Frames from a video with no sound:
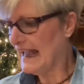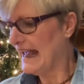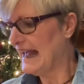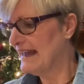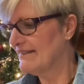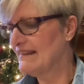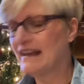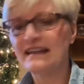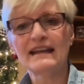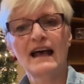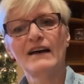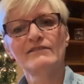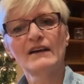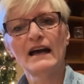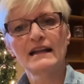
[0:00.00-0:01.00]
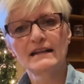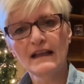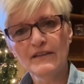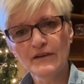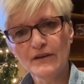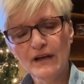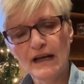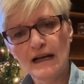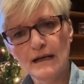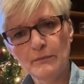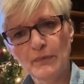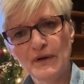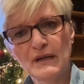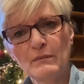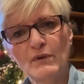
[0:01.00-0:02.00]
And then I've got another uh,
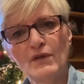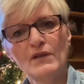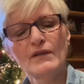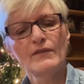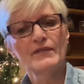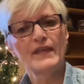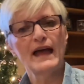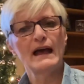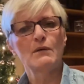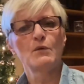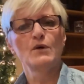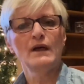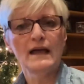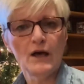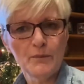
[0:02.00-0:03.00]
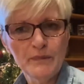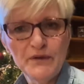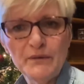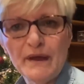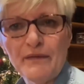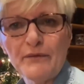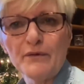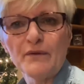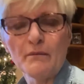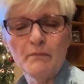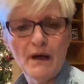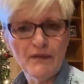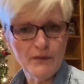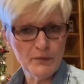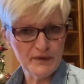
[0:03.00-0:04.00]
printable that will help you get through the
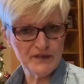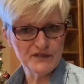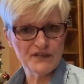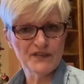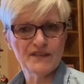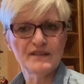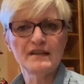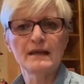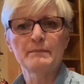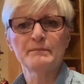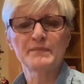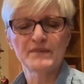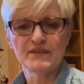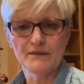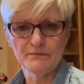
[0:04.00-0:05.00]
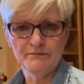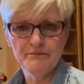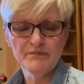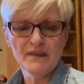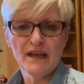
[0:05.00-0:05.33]
month with just tips and,